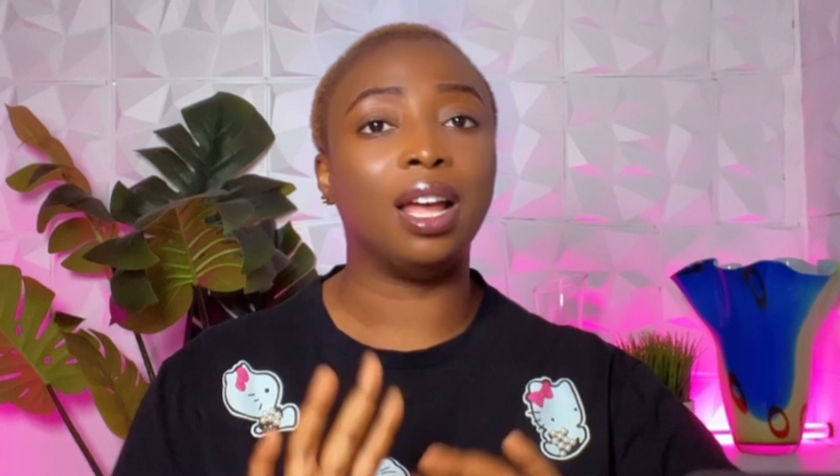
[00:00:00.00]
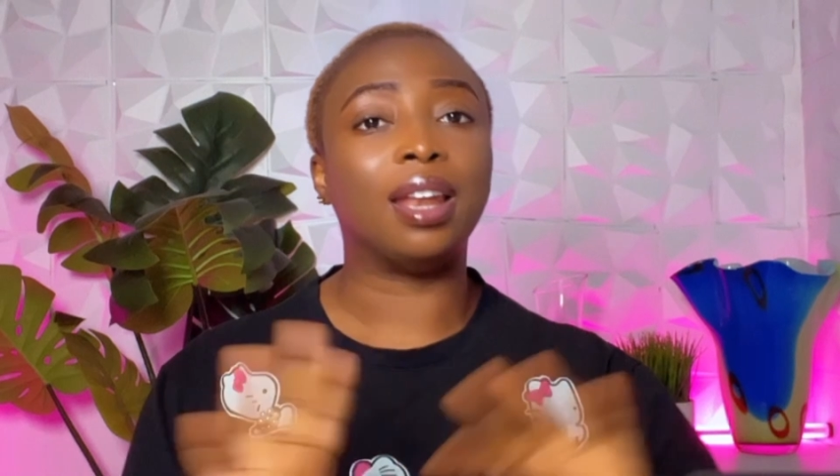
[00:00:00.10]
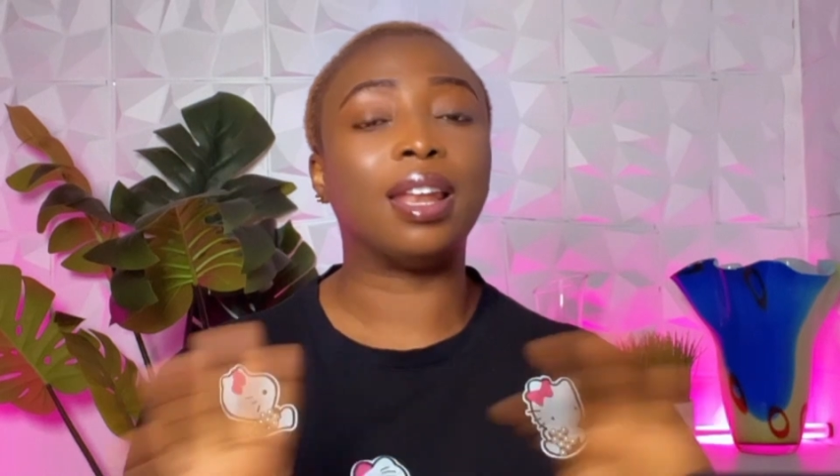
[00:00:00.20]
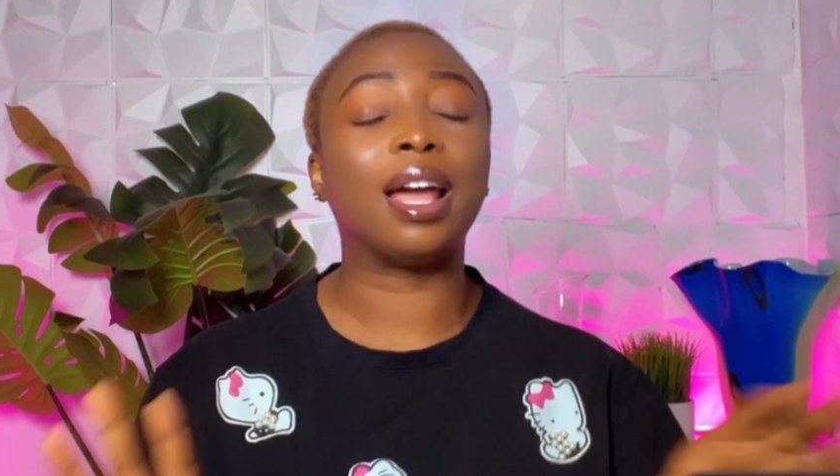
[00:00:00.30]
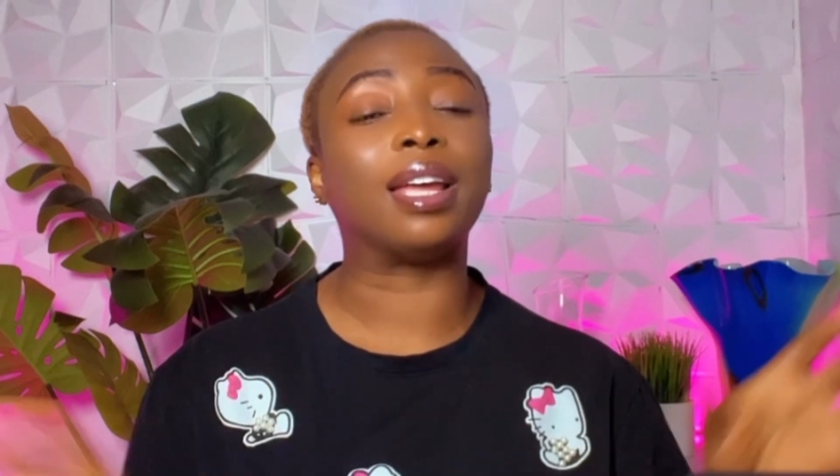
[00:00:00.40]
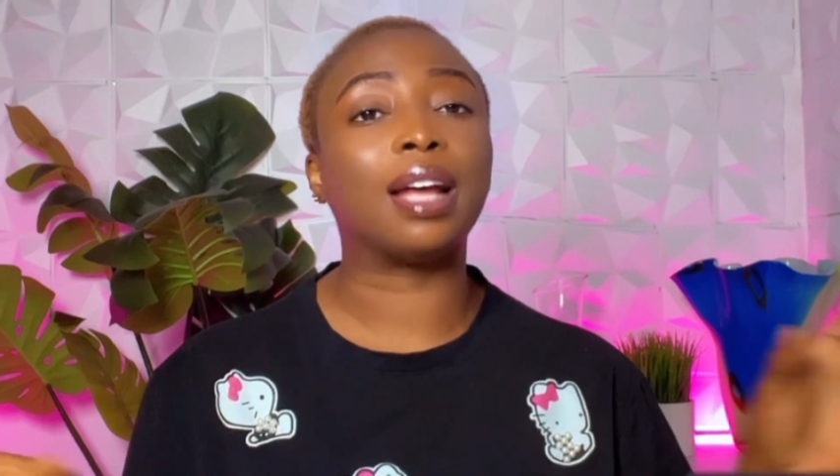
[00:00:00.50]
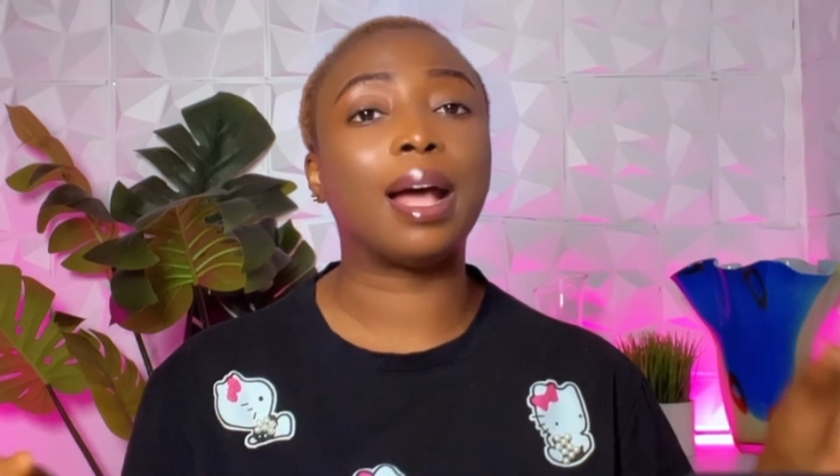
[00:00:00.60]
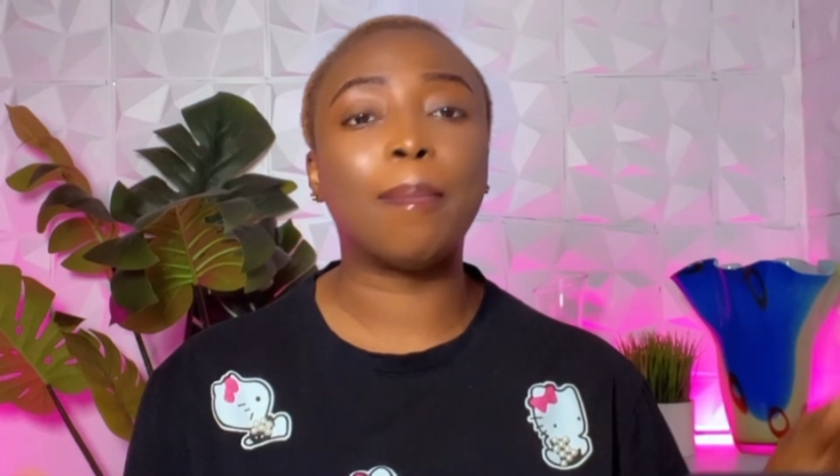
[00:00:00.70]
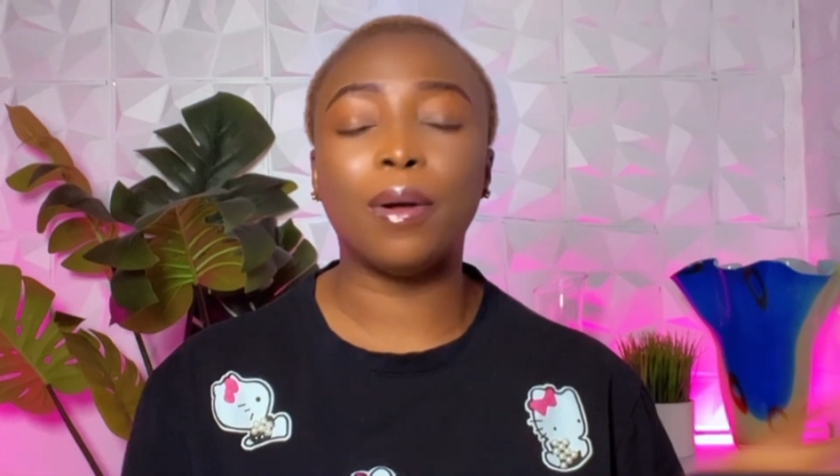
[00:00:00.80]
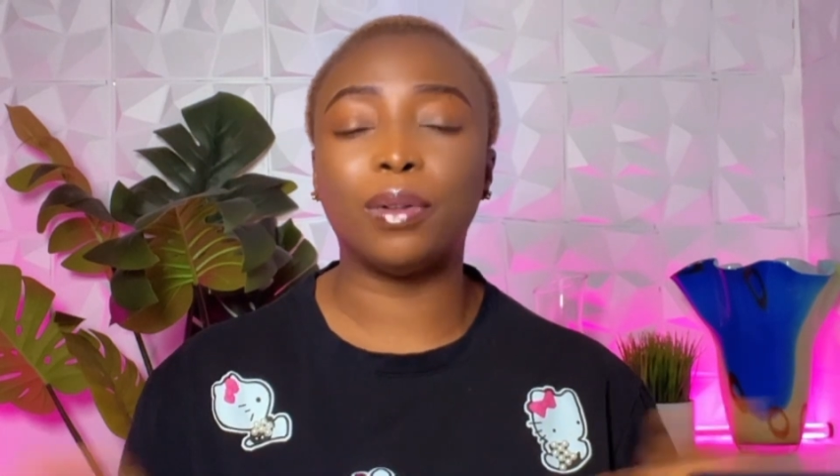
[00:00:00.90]
like
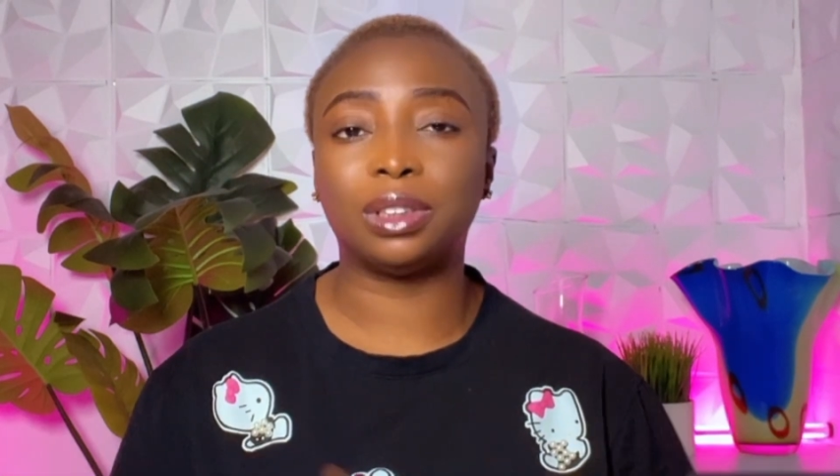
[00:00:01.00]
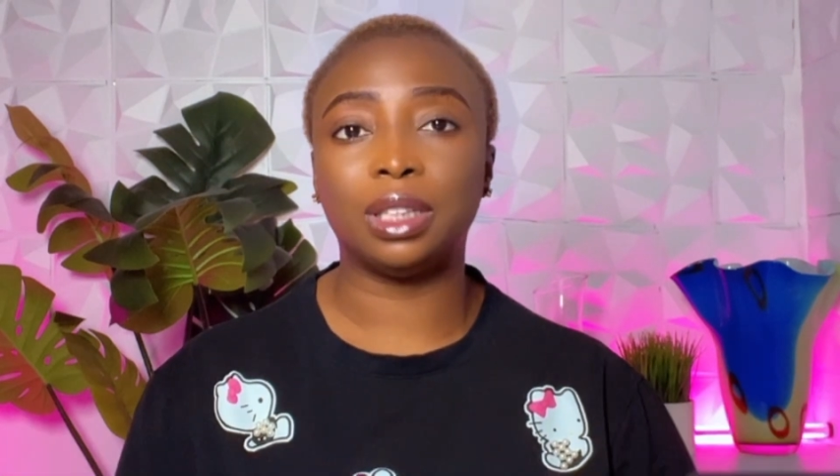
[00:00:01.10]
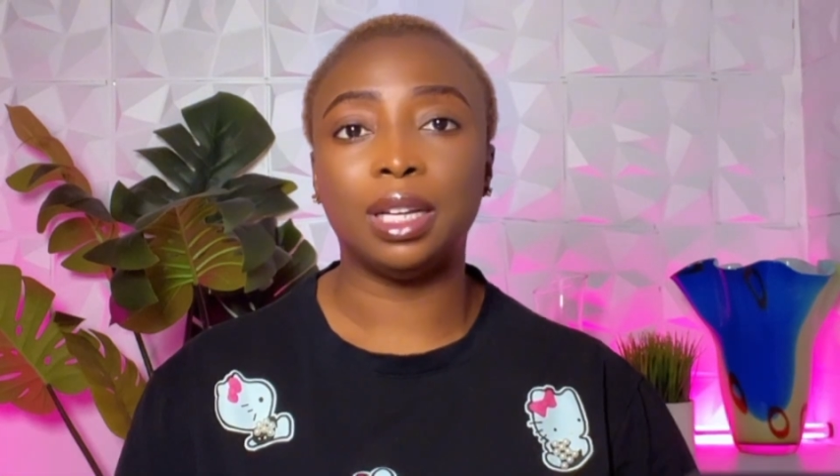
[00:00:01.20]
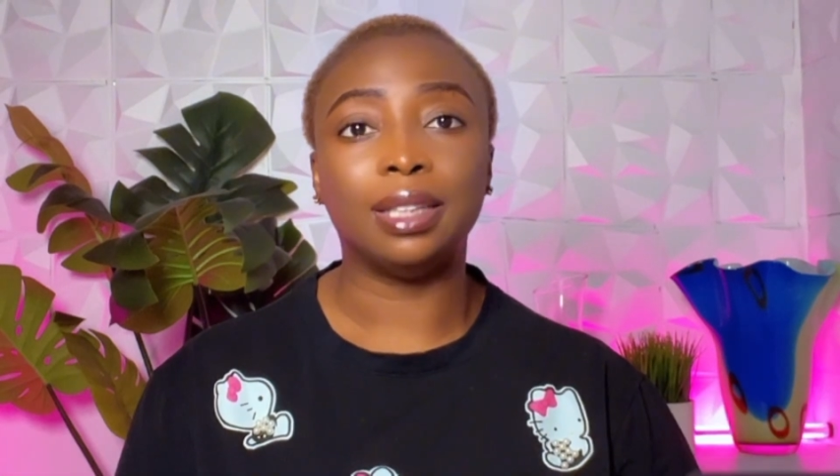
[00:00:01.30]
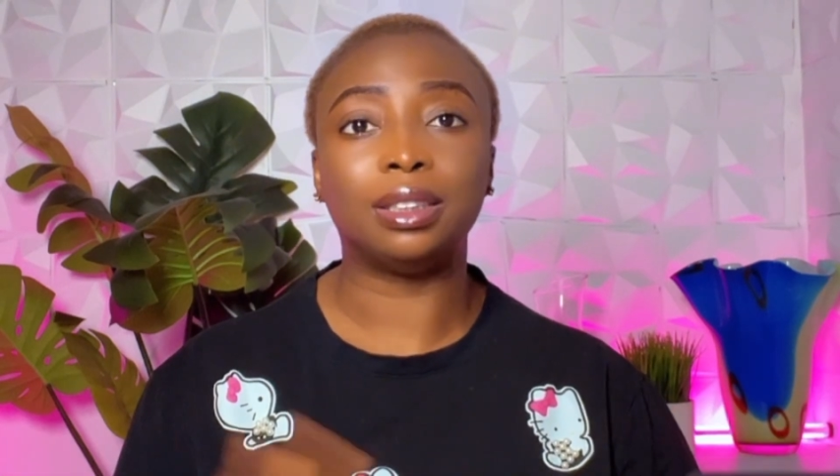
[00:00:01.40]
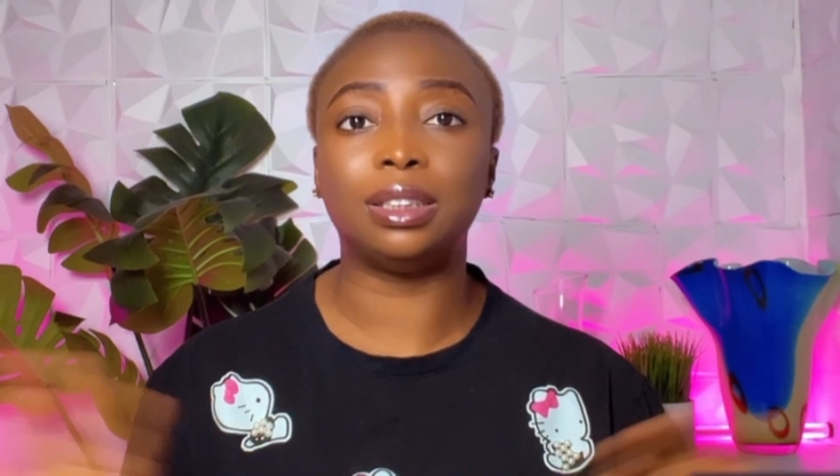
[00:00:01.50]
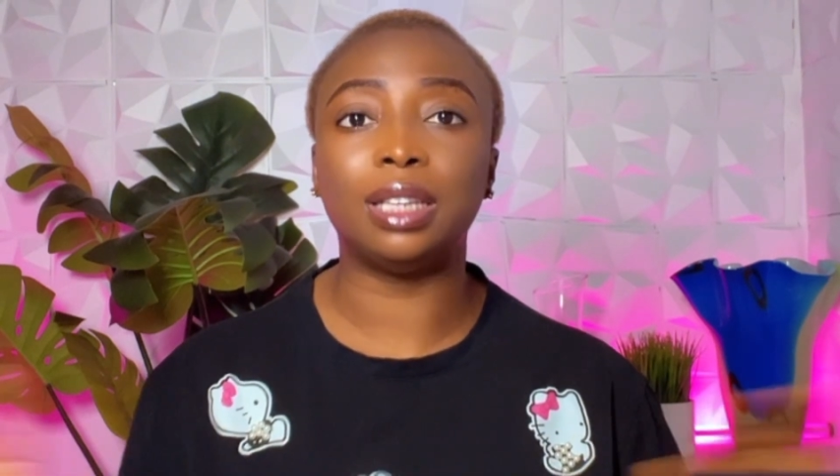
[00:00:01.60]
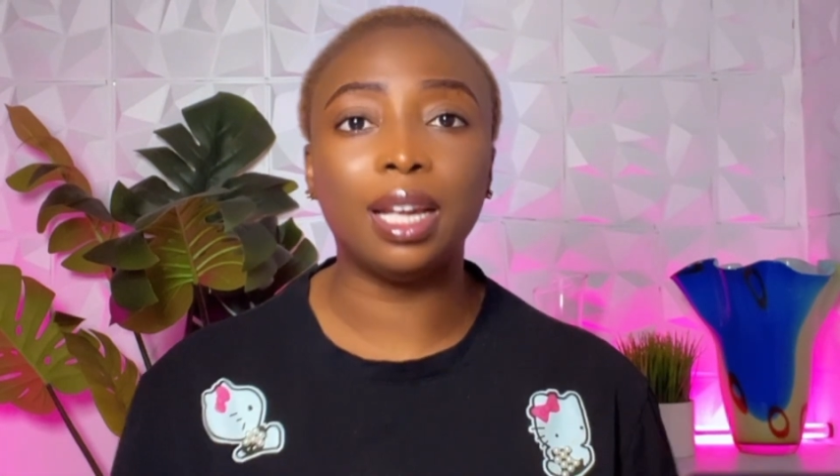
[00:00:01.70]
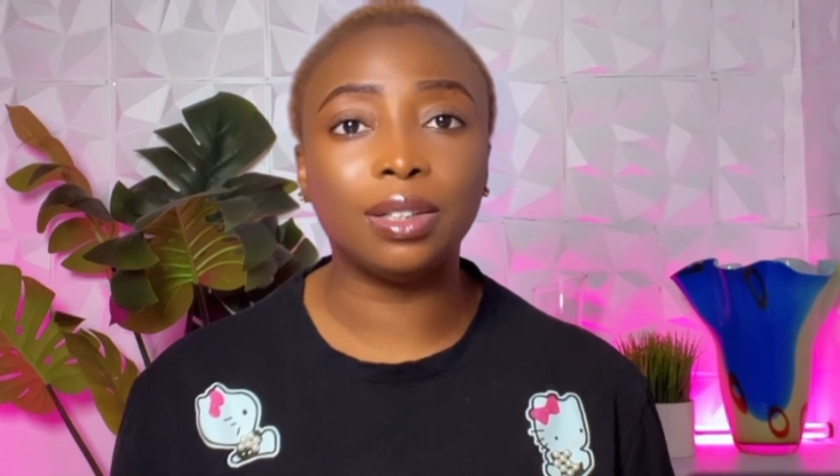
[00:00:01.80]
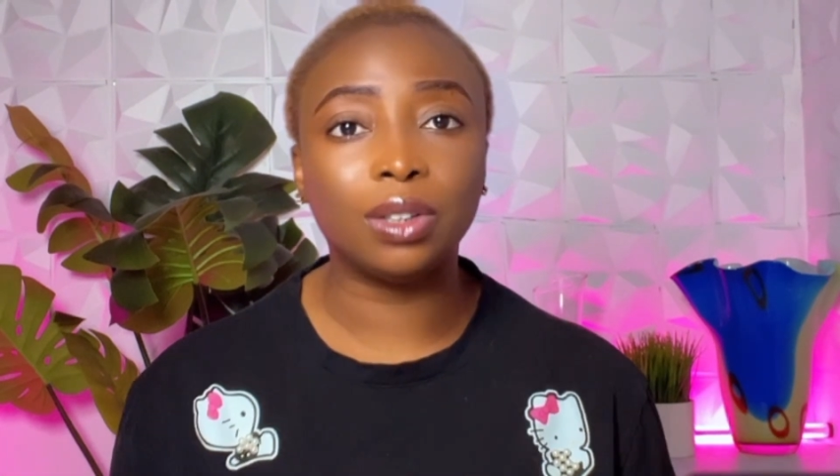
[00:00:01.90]
about 10